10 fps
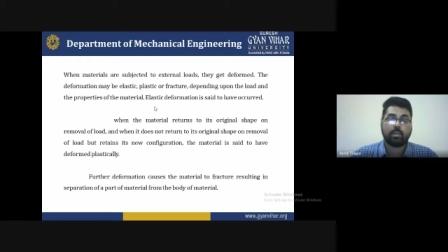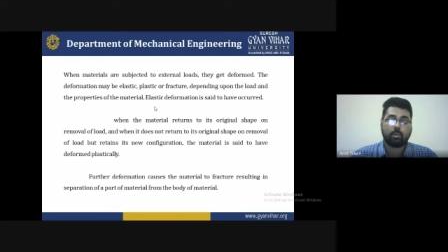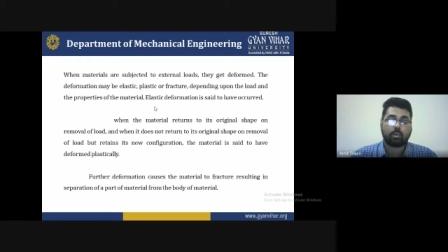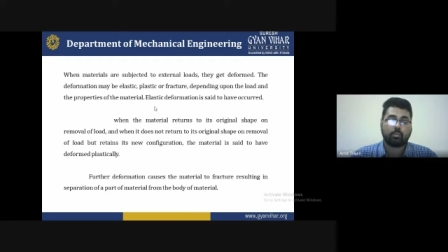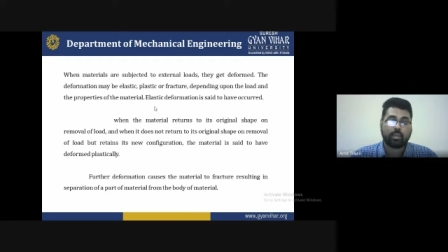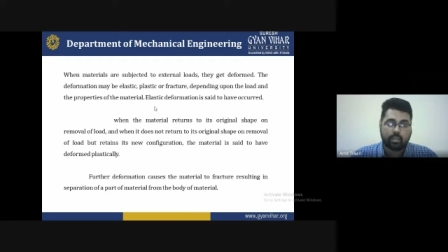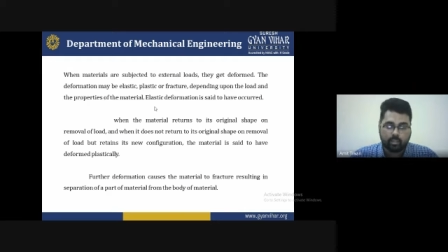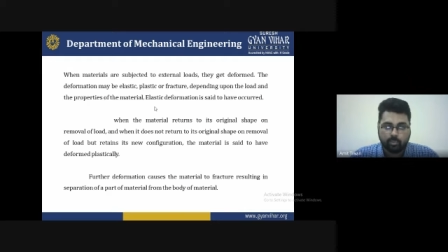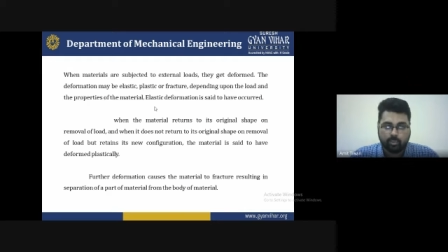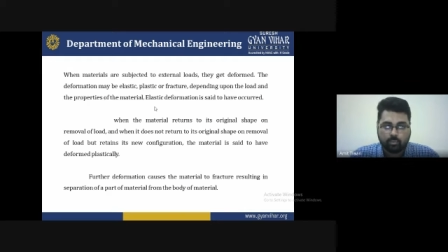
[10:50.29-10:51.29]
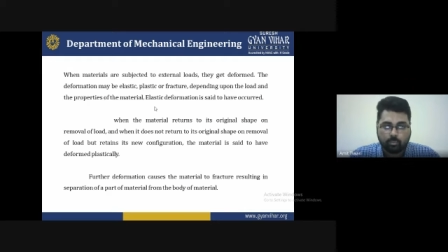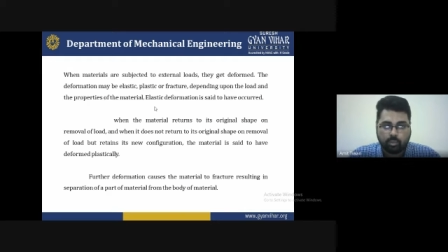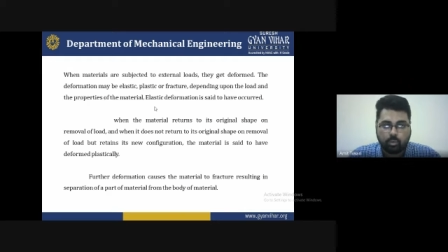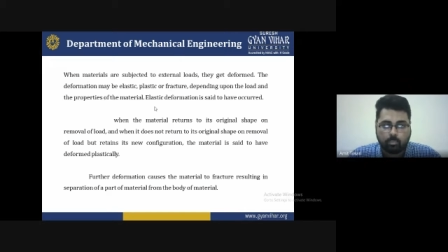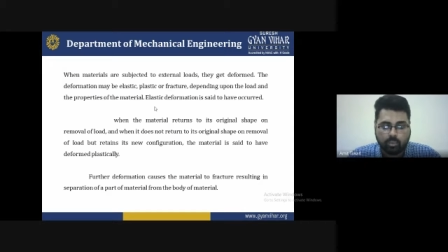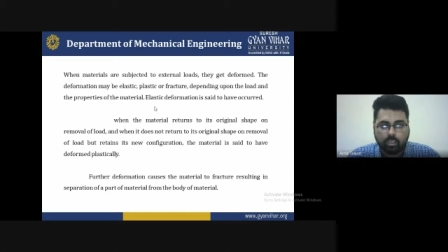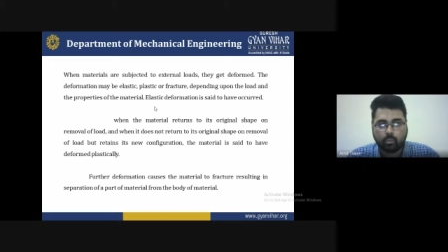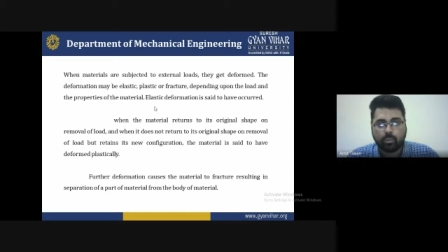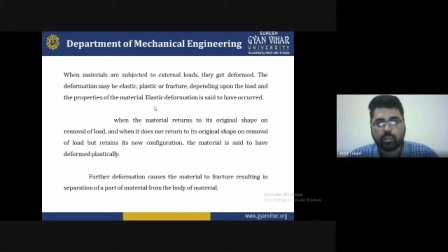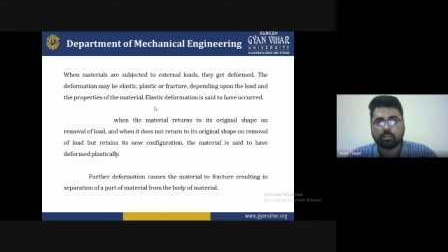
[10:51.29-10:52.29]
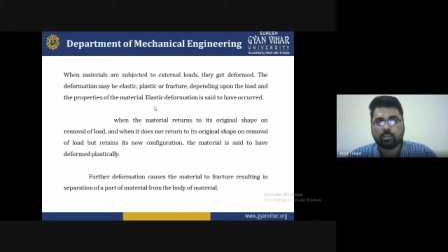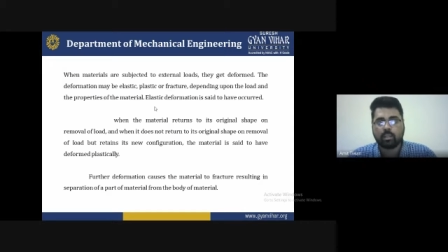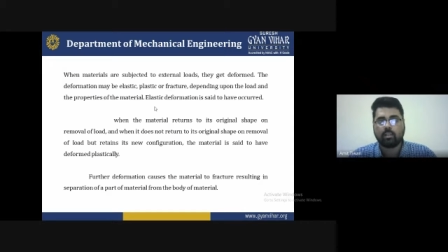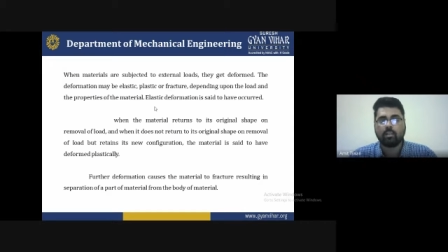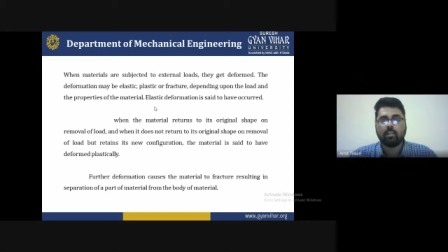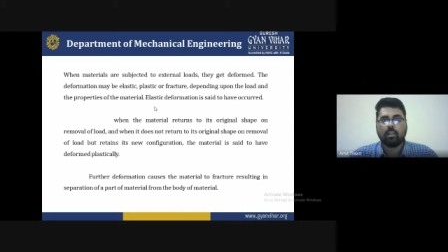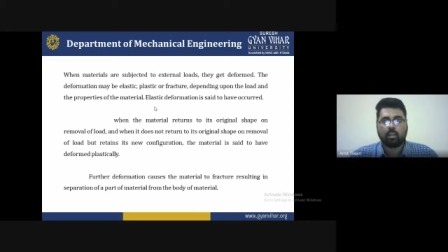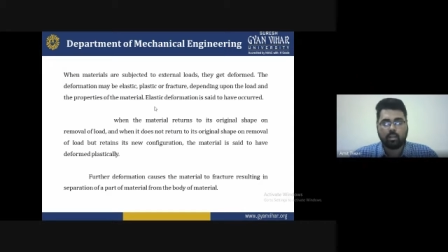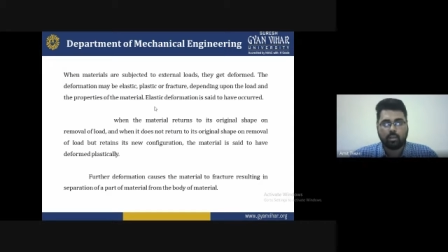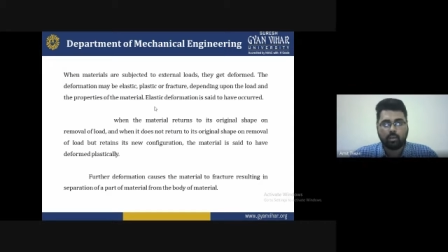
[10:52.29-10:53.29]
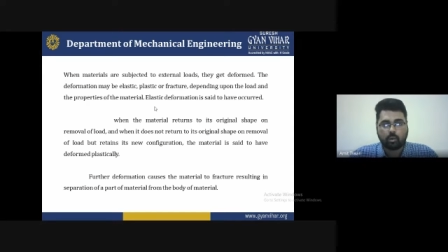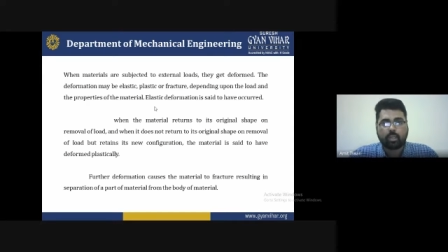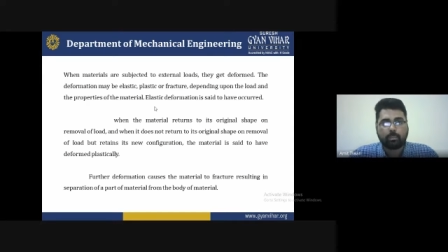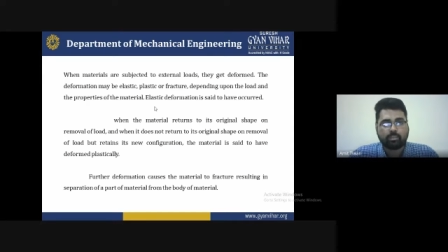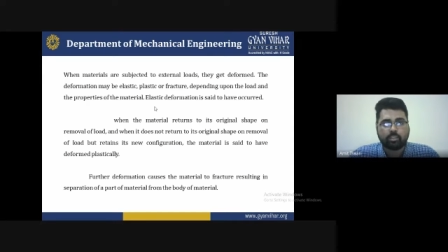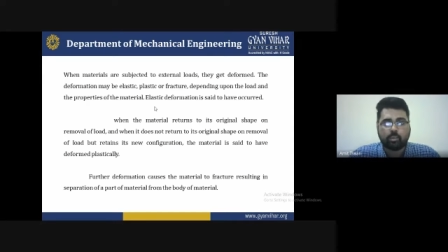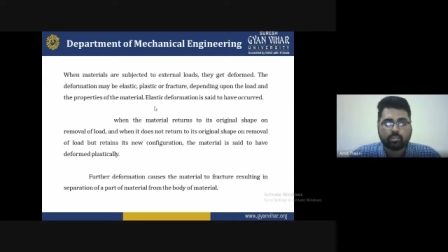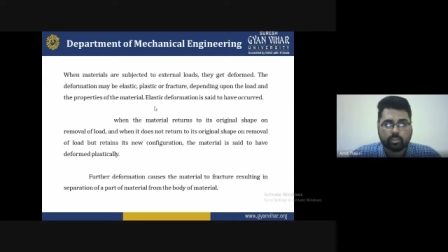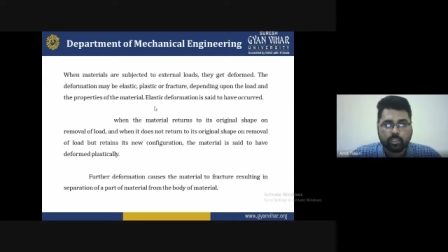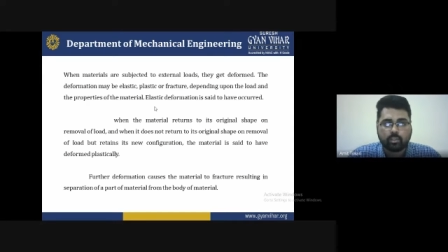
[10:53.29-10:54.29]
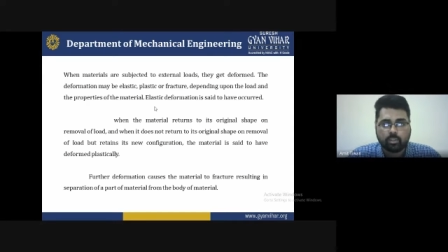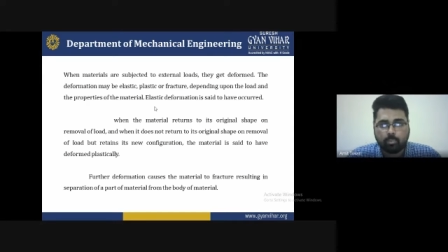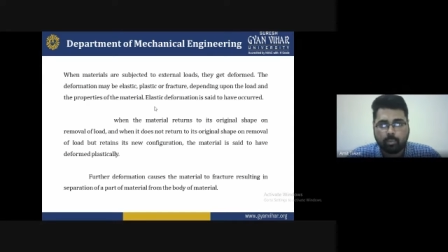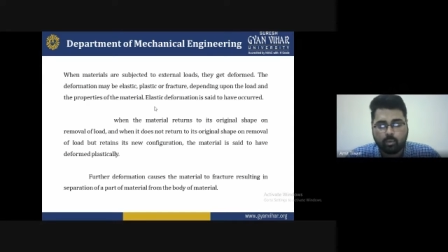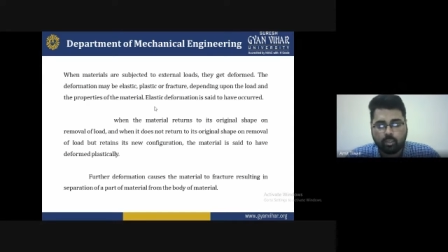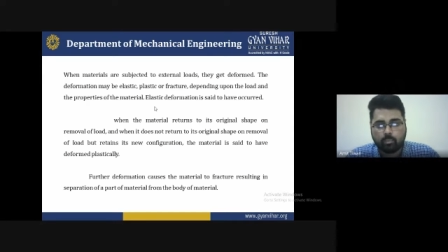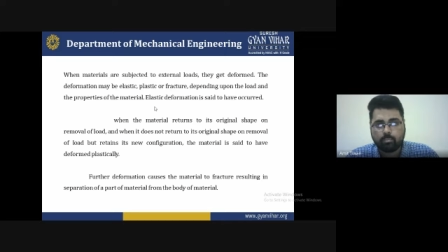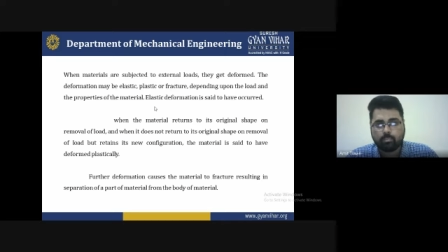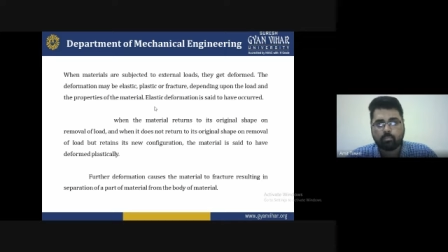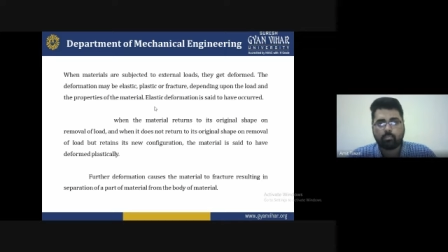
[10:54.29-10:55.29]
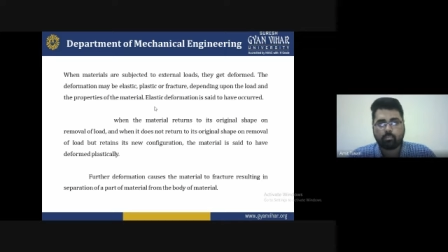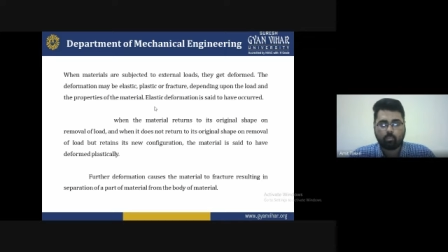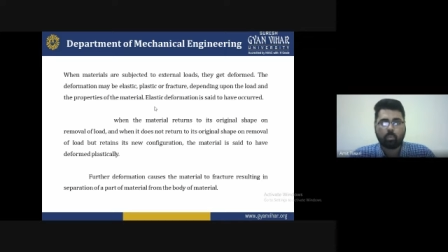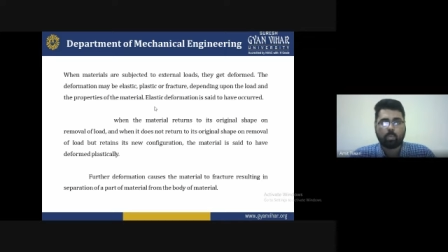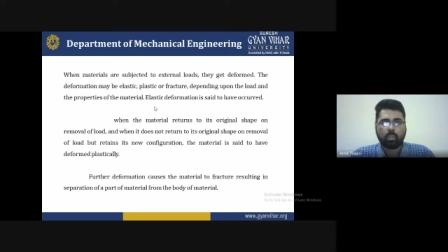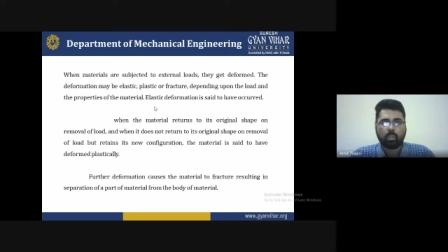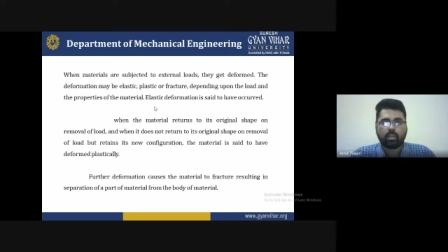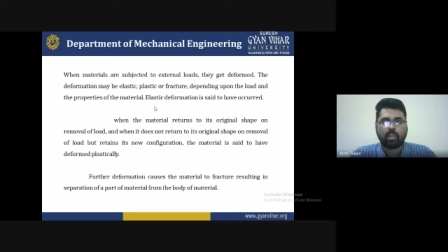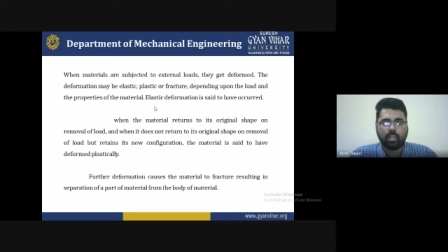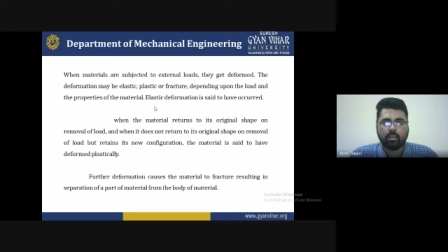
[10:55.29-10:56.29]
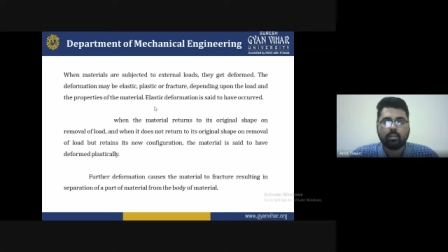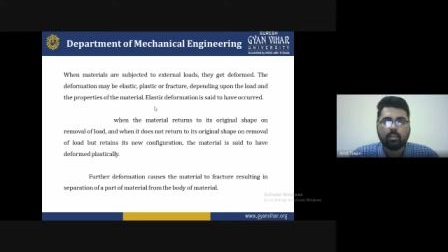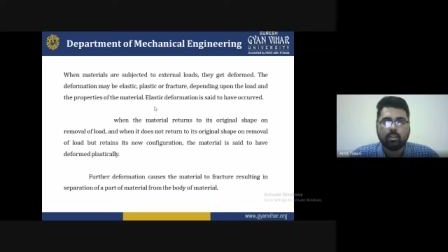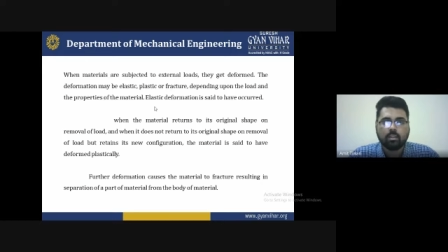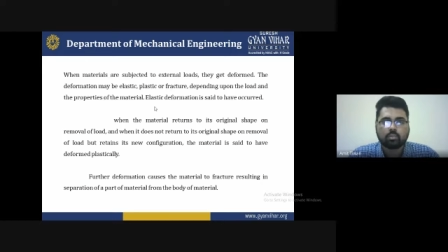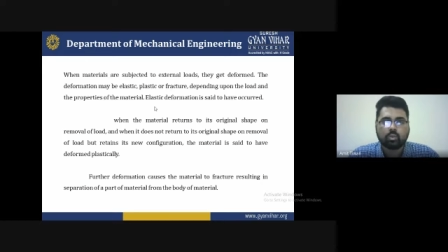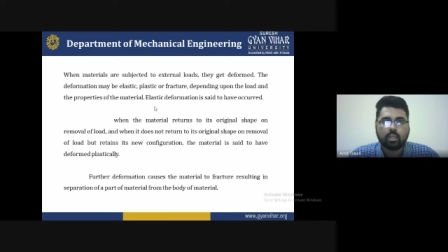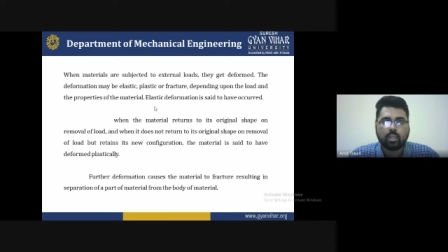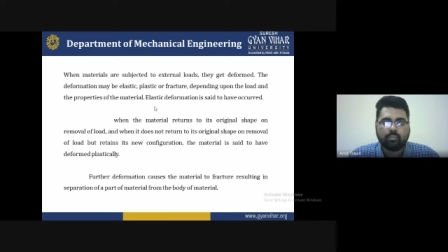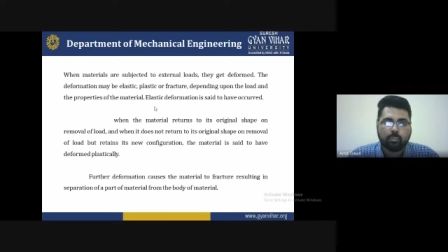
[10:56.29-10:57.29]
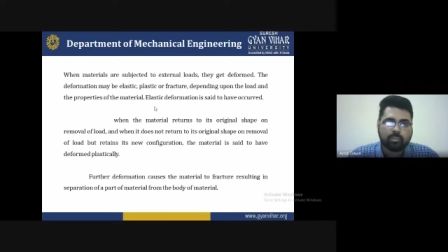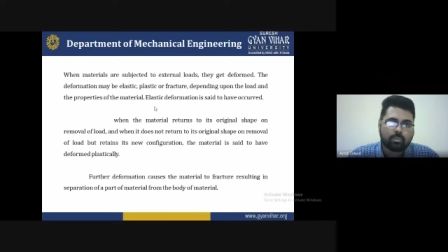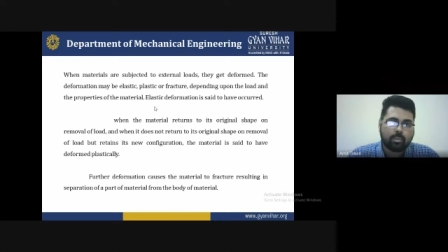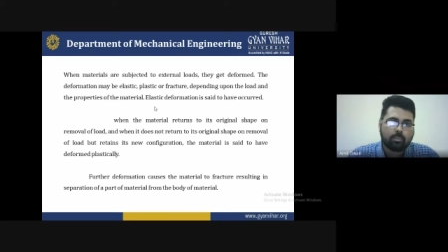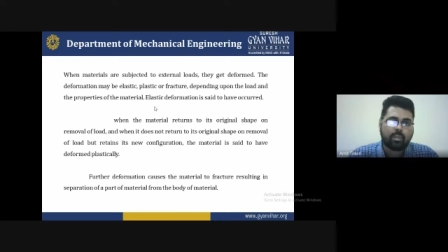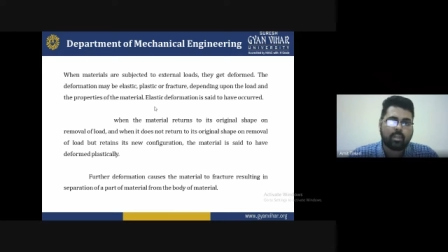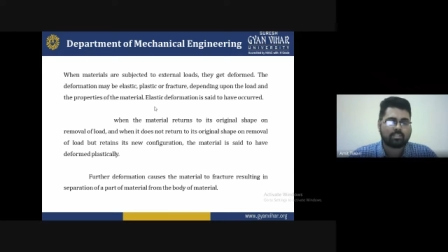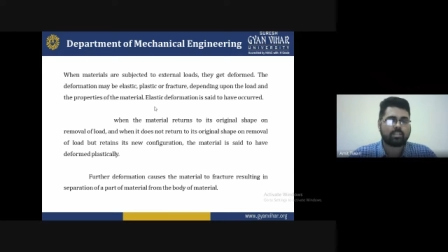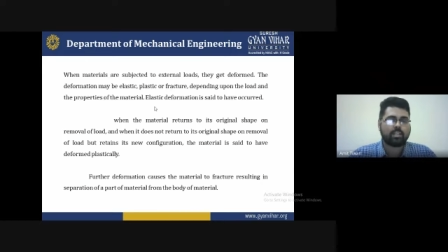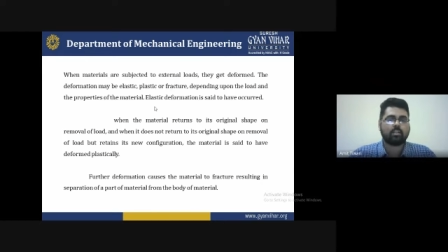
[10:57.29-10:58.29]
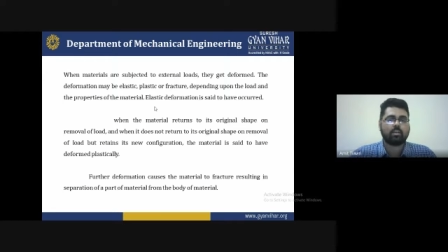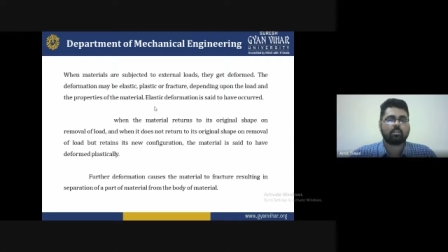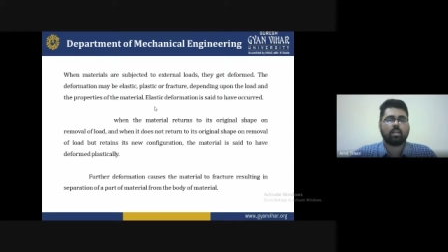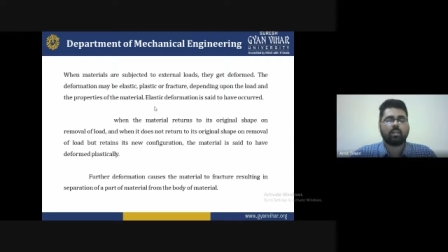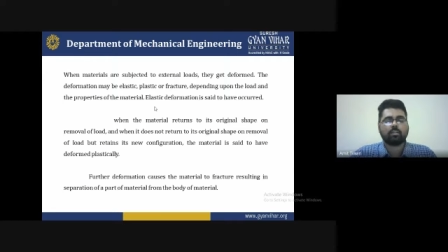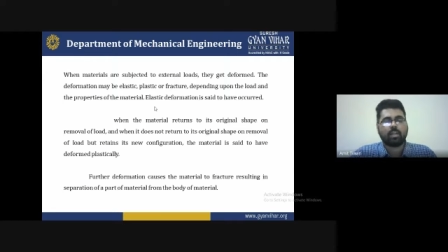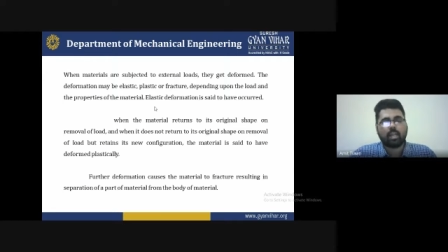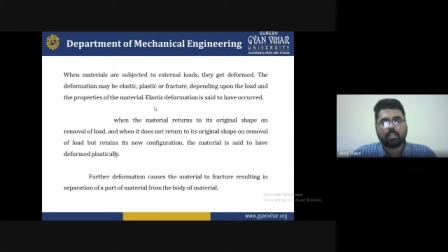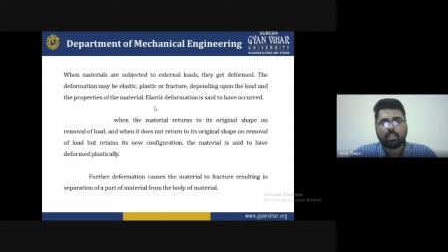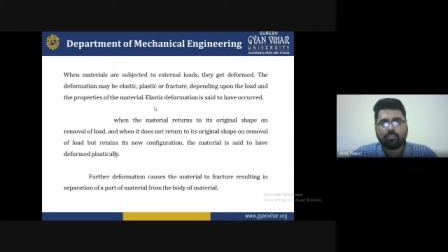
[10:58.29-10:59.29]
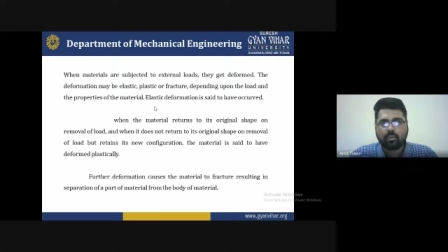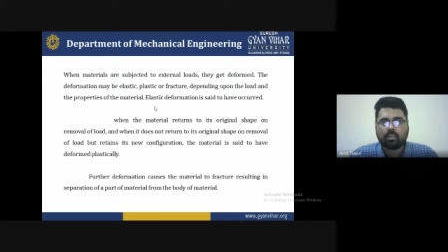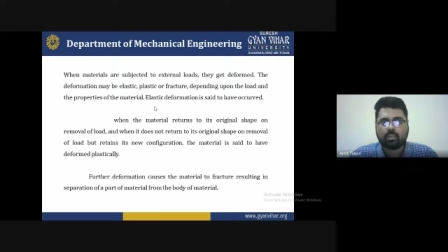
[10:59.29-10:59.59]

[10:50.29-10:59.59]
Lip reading: amount of heat treatment of the particular material to increasing the load capacity or strength of the particular material. So the deformation may be elastic, or there are the different